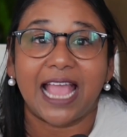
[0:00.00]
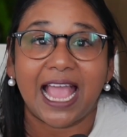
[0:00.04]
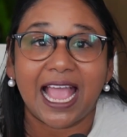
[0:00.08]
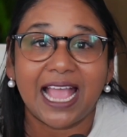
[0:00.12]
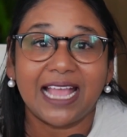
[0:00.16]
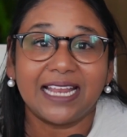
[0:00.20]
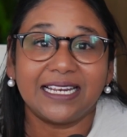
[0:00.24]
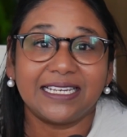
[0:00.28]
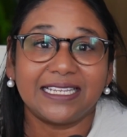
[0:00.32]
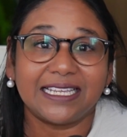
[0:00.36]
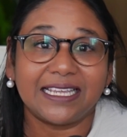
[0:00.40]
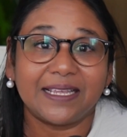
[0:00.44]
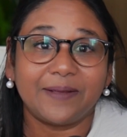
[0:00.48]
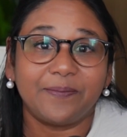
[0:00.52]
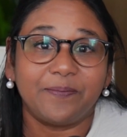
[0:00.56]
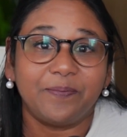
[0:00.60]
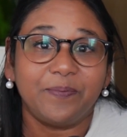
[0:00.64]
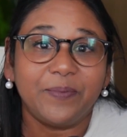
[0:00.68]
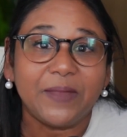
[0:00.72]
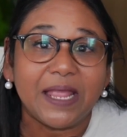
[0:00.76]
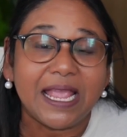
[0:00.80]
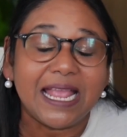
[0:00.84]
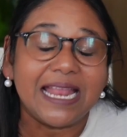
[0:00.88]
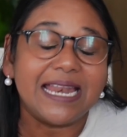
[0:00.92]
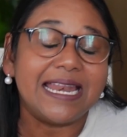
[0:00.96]
handy.
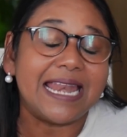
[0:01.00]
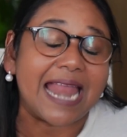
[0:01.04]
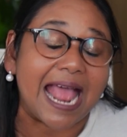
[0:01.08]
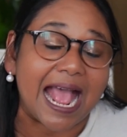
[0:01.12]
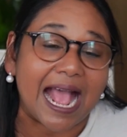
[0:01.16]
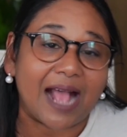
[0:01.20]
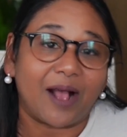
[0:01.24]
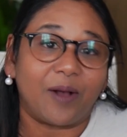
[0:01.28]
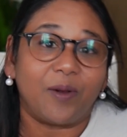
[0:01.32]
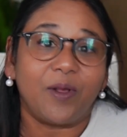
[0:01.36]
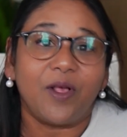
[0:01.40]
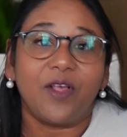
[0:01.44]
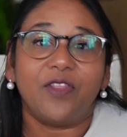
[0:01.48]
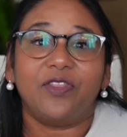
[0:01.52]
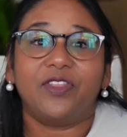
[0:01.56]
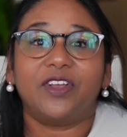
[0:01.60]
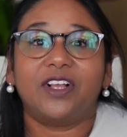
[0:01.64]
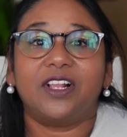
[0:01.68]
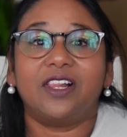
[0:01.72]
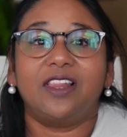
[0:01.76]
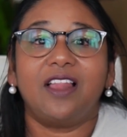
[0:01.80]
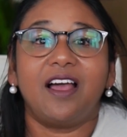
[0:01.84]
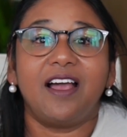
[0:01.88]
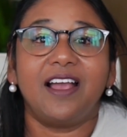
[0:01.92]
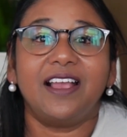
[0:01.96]
Now,
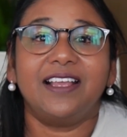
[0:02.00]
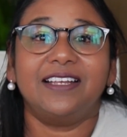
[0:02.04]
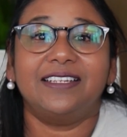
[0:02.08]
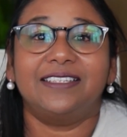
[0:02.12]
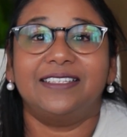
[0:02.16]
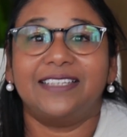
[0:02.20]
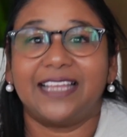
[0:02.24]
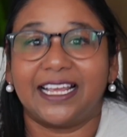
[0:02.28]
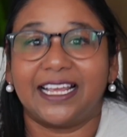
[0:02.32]
the client